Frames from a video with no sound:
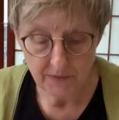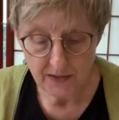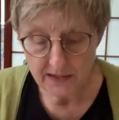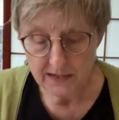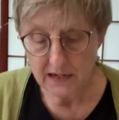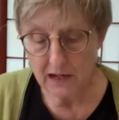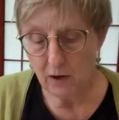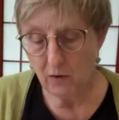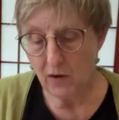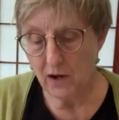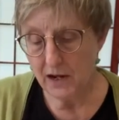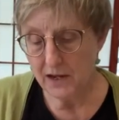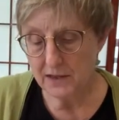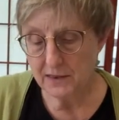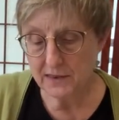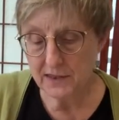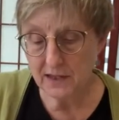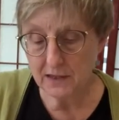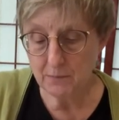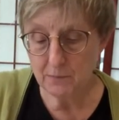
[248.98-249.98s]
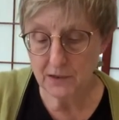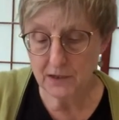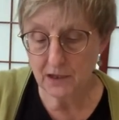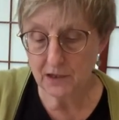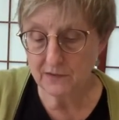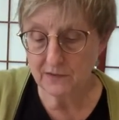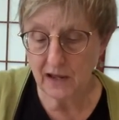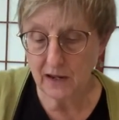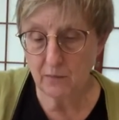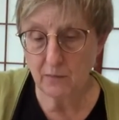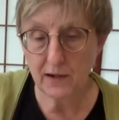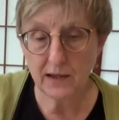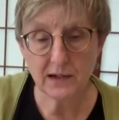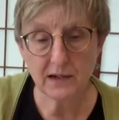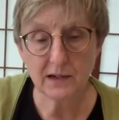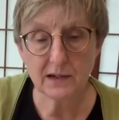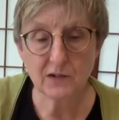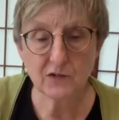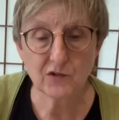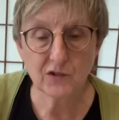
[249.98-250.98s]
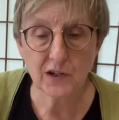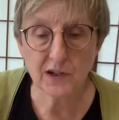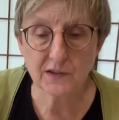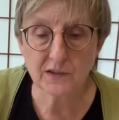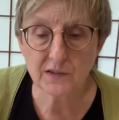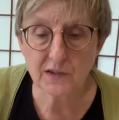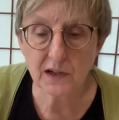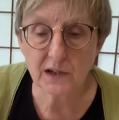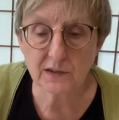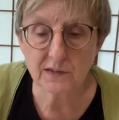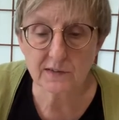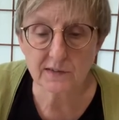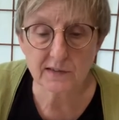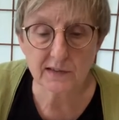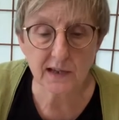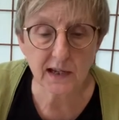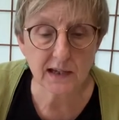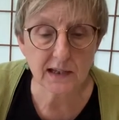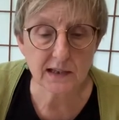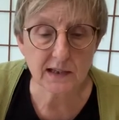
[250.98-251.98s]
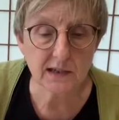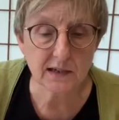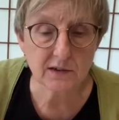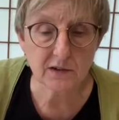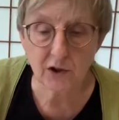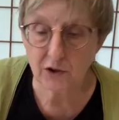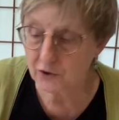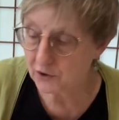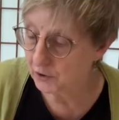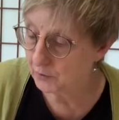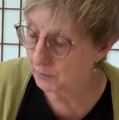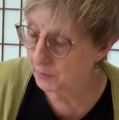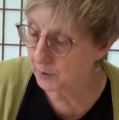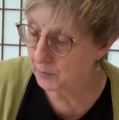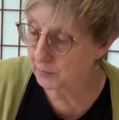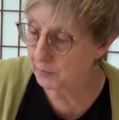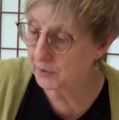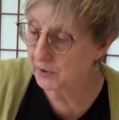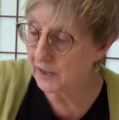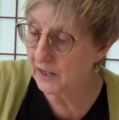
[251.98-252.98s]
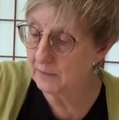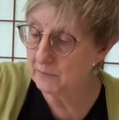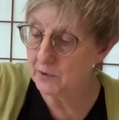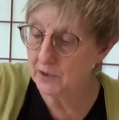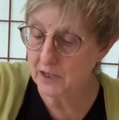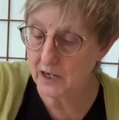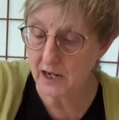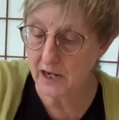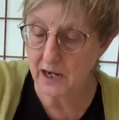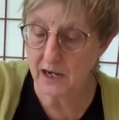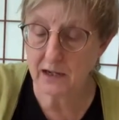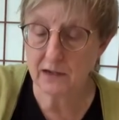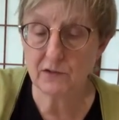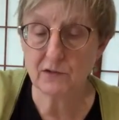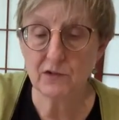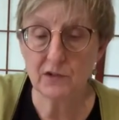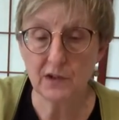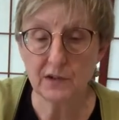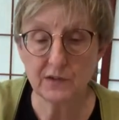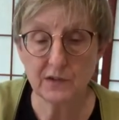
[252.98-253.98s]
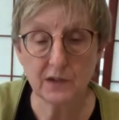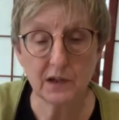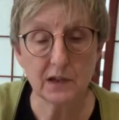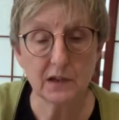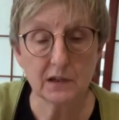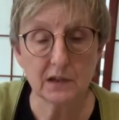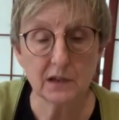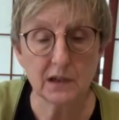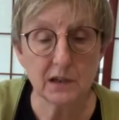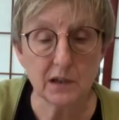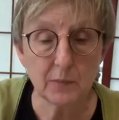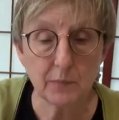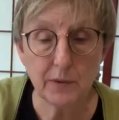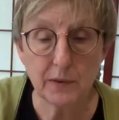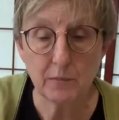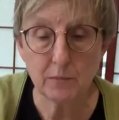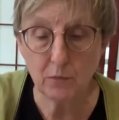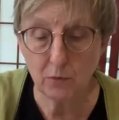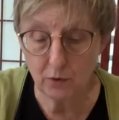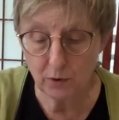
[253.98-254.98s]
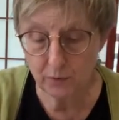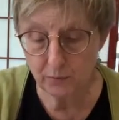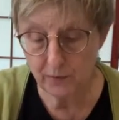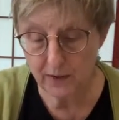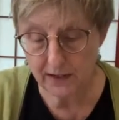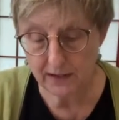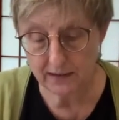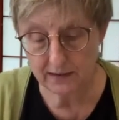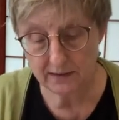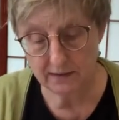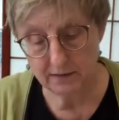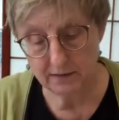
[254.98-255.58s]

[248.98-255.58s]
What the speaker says: Now I think because I wanted just a slightly darker purple, I'm going to add just a little bit more red.